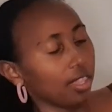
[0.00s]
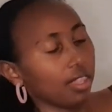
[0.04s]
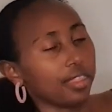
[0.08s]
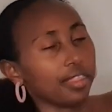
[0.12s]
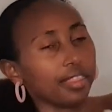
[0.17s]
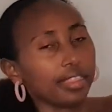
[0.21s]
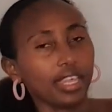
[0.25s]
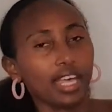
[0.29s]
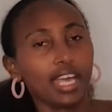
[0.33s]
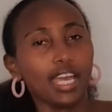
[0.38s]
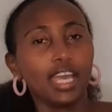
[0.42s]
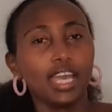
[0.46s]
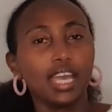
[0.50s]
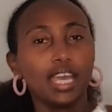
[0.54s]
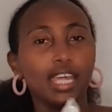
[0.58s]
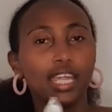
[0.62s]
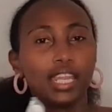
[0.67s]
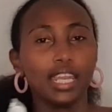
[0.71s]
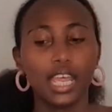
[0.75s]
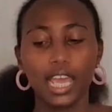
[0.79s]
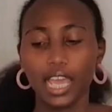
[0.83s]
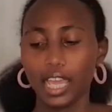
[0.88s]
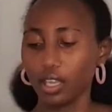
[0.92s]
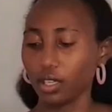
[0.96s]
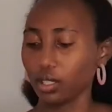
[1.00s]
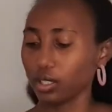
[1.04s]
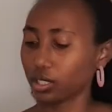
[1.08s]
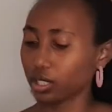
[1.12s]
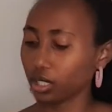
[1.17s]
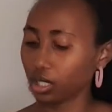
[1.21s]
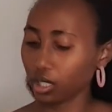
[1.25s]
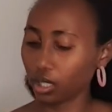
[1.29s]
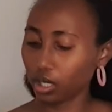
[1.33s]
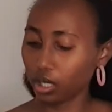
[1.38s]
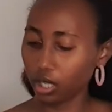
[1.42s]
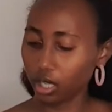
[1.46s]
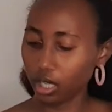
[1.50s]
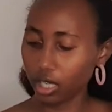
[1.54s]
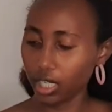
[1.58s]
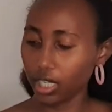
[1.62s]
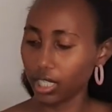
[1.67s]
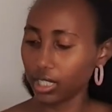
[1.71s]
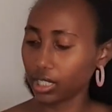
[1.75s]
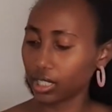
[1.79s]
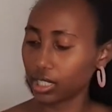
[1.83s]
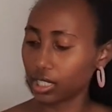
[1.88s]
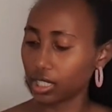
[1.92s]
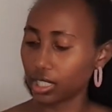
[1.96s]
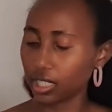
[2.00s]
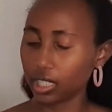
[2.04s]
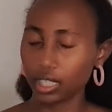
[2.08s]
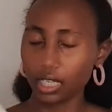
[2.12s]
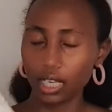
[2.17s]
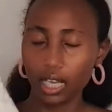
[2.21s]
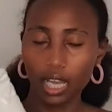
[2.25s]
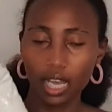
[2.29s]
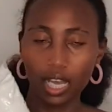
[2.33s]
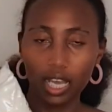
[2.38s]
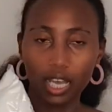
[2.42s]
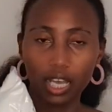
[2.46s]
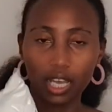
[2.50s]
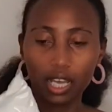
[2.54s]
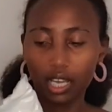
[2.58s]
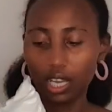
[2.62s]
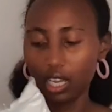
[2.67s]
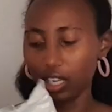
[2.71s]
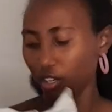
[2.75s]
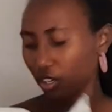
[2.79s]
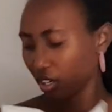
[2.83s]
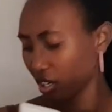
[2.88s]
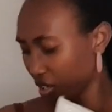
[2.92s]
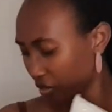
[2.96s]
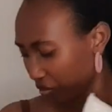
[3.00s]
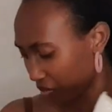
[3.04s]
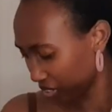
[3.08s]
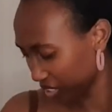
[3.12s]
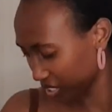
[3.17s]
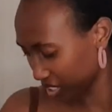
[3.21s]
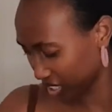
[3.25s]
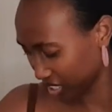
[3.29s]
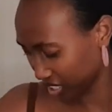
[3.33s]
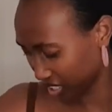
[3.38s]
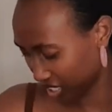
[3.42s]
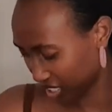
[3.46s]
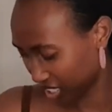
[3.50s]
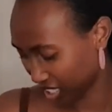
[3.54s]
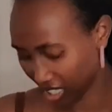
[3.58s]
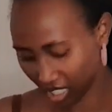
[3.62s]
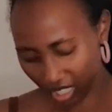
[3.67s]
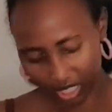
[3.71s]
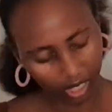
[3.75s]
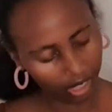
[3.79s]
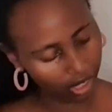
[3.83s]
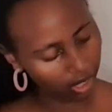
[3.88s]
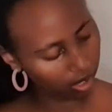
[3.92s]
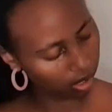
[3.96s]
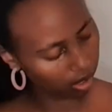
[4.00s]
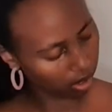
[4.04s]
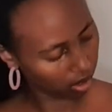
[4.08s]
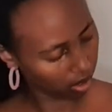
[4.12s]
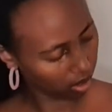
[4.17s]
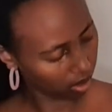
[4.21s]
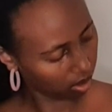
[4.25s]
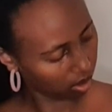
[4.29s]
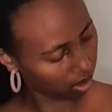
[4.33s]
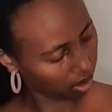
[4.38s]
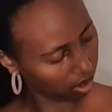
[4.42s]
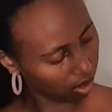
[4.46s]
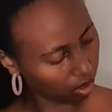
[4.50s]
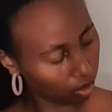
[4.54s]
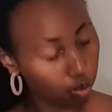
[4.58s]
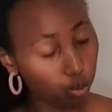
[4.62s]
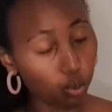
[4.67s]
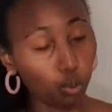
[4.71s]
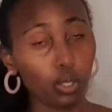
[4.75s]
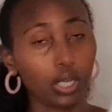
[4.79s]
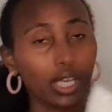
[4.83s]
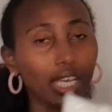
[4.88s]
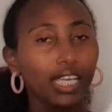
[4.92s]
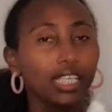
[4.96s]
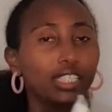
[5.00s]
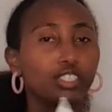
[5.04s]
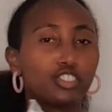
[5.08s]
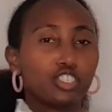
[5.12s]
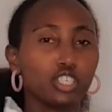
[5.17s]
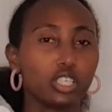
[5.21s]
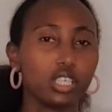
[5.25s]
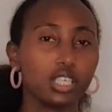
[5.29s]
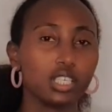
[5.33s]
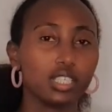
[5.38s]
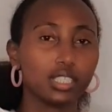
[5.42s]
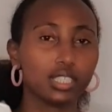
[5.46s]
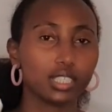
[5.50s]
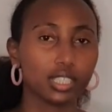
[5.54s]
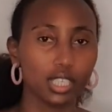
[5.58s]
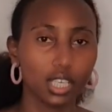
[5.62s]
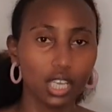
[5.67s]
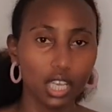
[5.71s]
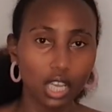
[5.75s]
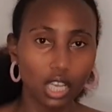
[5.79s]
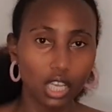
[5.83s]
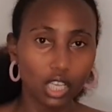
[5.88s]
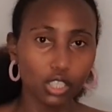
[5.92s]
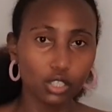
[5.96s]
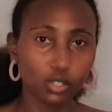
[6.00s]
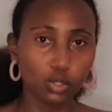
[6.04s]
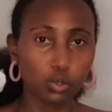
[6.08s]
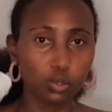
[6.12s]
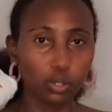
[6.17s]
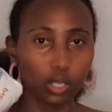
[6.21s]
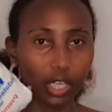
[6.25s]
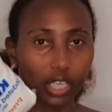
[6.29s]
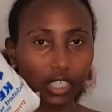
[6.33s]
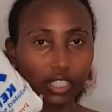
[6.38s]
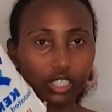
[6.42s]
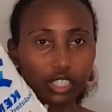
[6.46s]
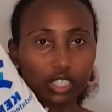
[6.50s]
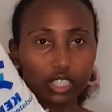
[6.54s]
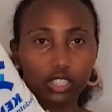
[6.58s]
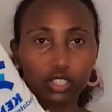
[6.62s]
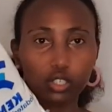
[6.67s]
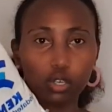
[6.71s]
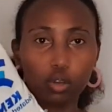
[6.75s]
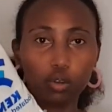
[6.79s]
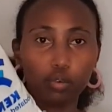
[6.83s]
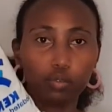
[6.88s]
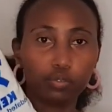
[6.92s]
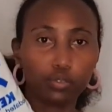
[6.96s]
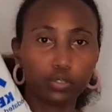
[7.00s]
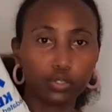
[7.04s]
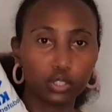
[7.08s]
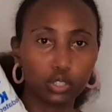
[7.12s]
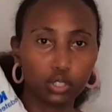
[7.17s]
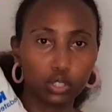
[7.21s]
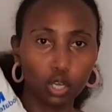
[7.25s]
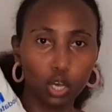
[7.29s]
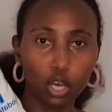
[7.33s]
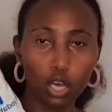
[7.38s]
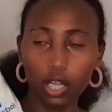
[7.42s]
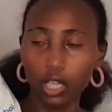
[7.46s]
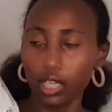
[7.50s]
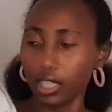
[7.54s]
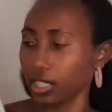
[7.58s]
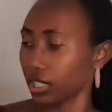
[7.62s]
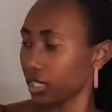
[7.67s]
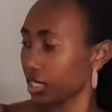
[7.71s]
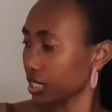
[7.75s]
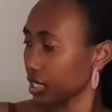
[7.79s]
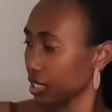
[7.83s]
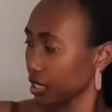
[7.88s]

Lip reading: Then I also got I don't know if this is 2 kgs. 2 kgs of salt.